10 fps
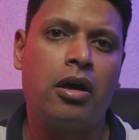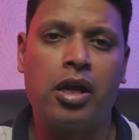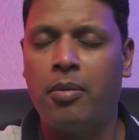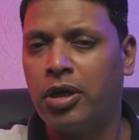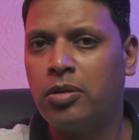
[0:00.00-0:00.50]

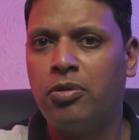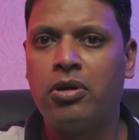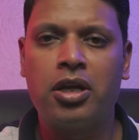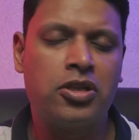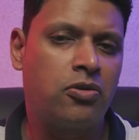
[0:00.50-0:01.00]
your
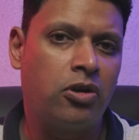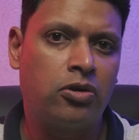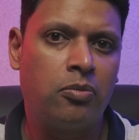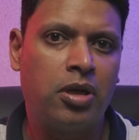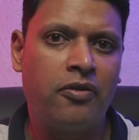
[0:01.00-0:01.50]
motherboard is going
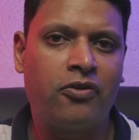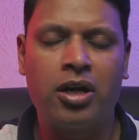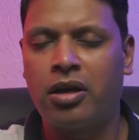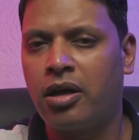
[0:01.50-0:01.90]
to be different.